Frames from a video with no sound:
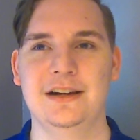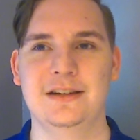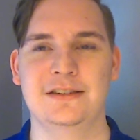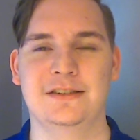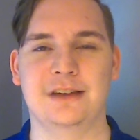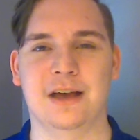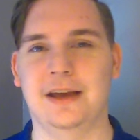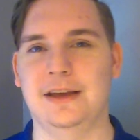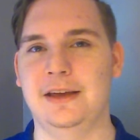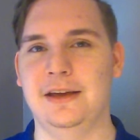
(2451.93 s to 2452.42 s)

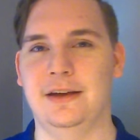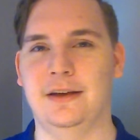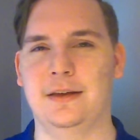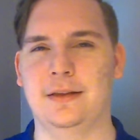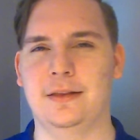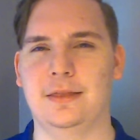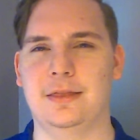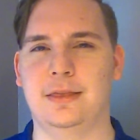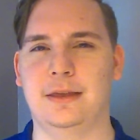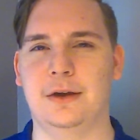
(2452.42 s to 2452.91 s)

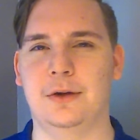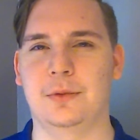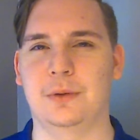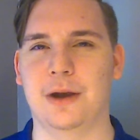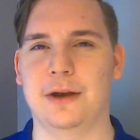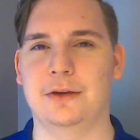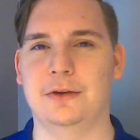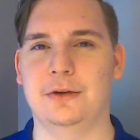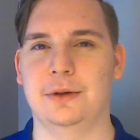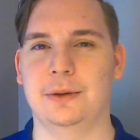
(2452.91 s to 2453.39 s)
psychic
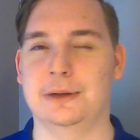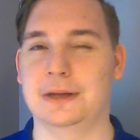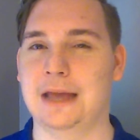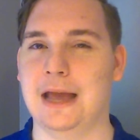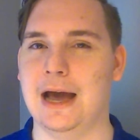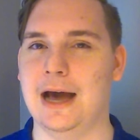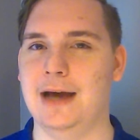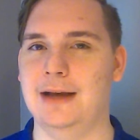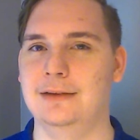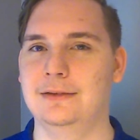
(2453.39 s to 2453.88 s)
theoretical
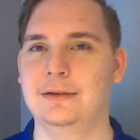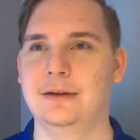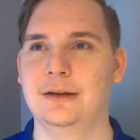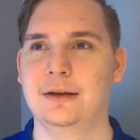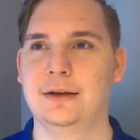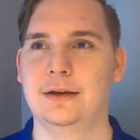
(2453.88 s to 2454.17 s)
cat